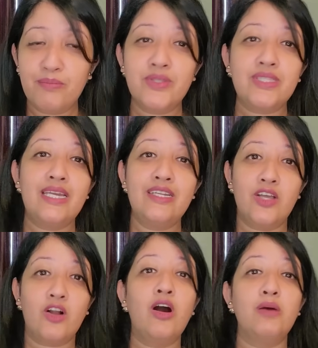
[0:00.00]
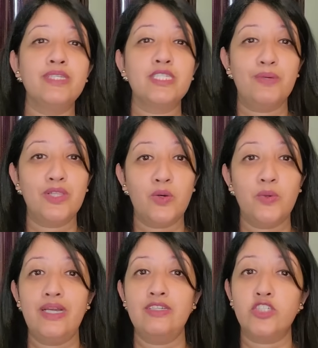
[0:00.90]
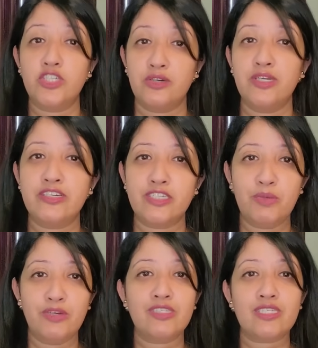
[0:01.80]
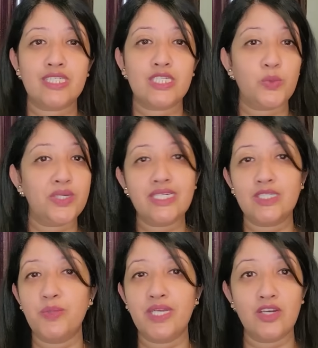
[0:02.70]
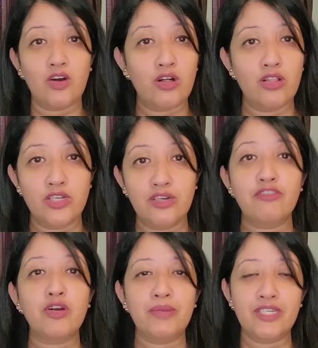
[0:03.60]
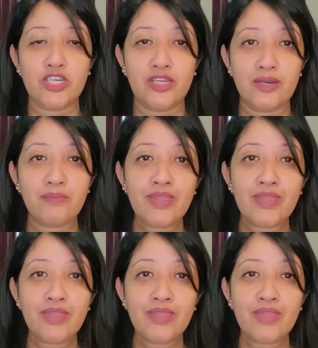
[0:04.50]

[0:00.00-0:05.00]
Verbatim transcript: put that in the comments below and share your experiences as well as we can all learn from each other.